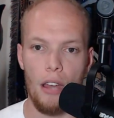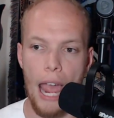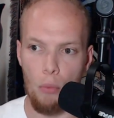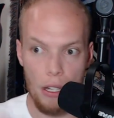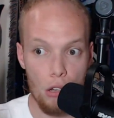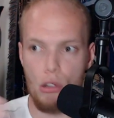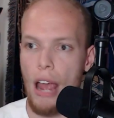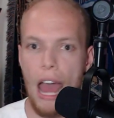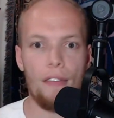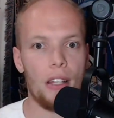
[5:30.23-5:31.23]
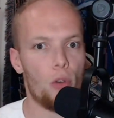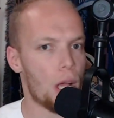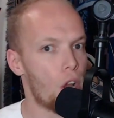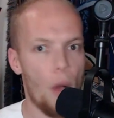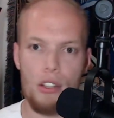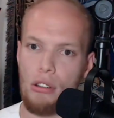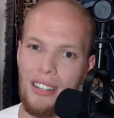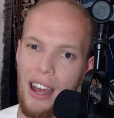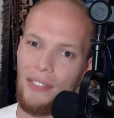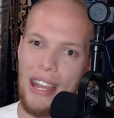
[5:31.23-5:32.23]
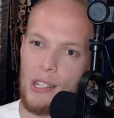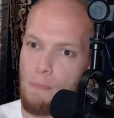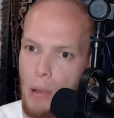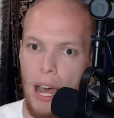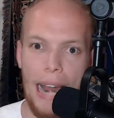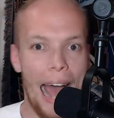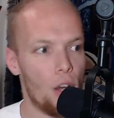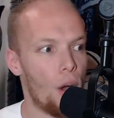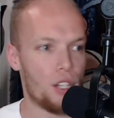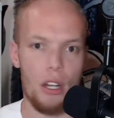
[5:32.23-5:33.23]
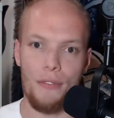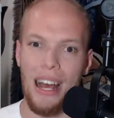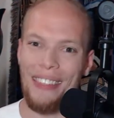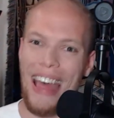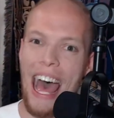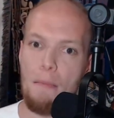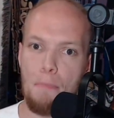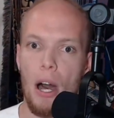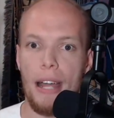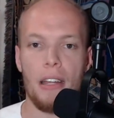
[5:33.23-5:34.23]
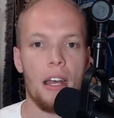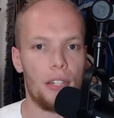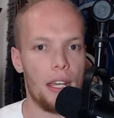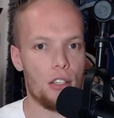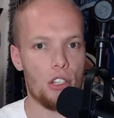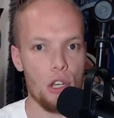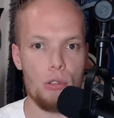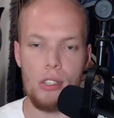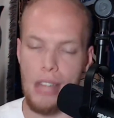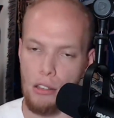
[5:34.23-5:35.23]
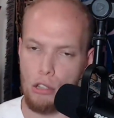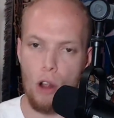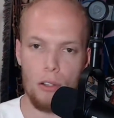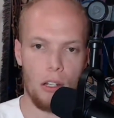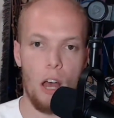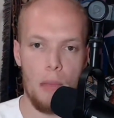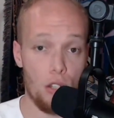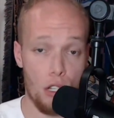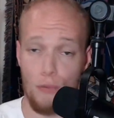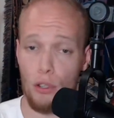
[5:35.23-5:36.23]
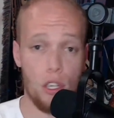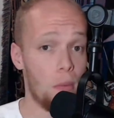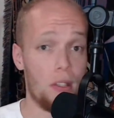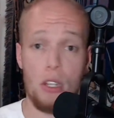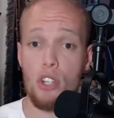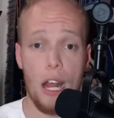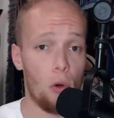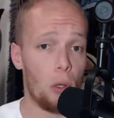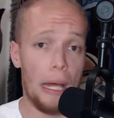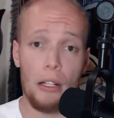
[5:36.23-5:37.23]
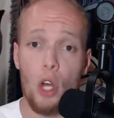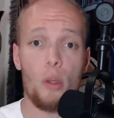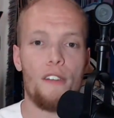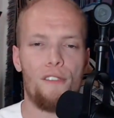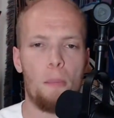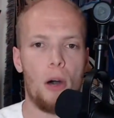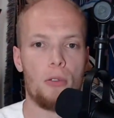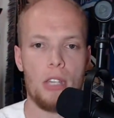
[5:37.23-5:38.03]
And when you start having those, I know I should have done this, but I know I should have done that, but the excuses that start to come in just for humans in general, let alone with the football